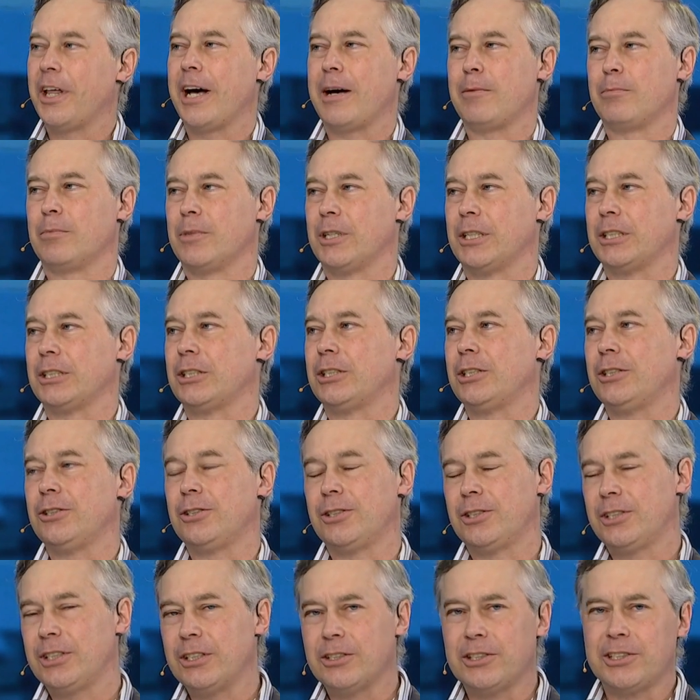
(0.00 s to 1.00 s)
that much. You
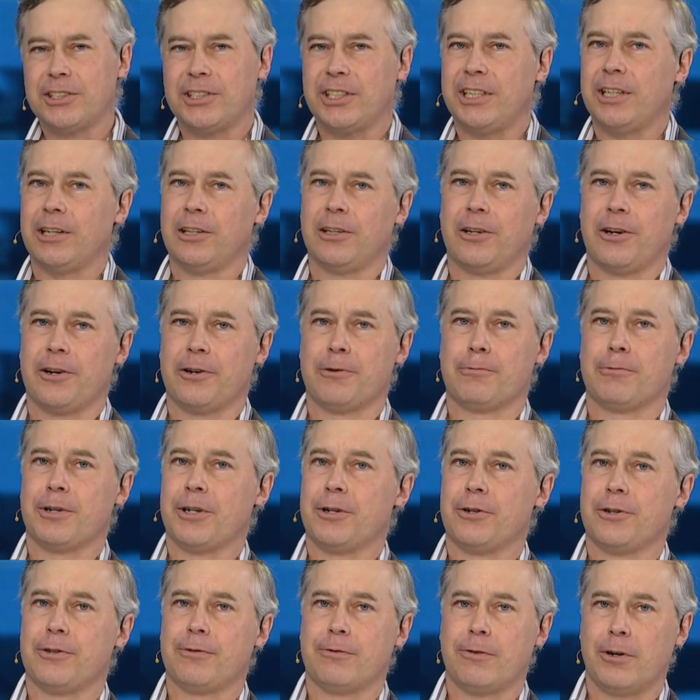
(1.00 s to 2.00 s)
still see a lot of
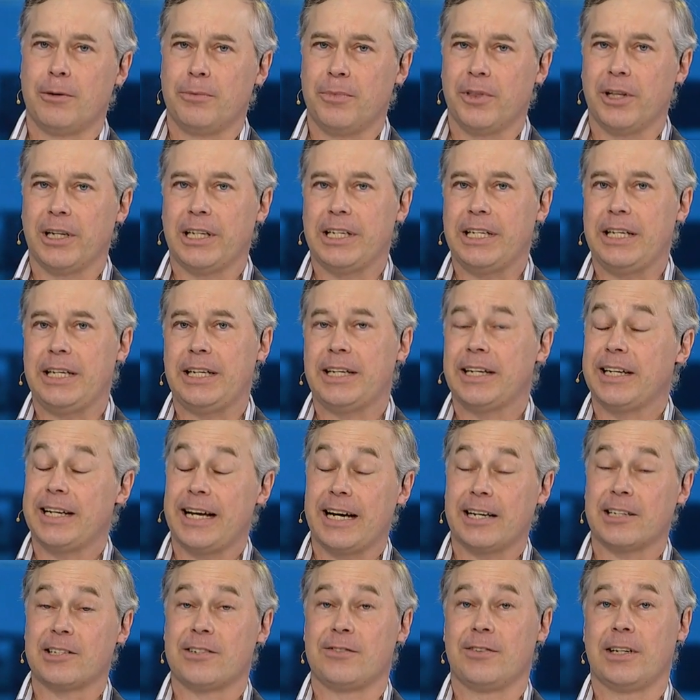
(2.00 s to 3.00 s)
winners from the lead at
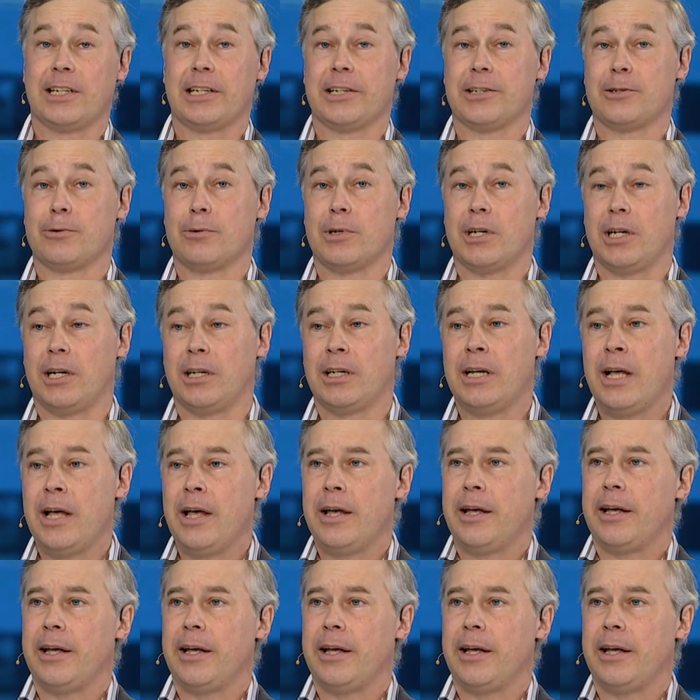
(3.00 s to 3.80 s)
Axevalla as well,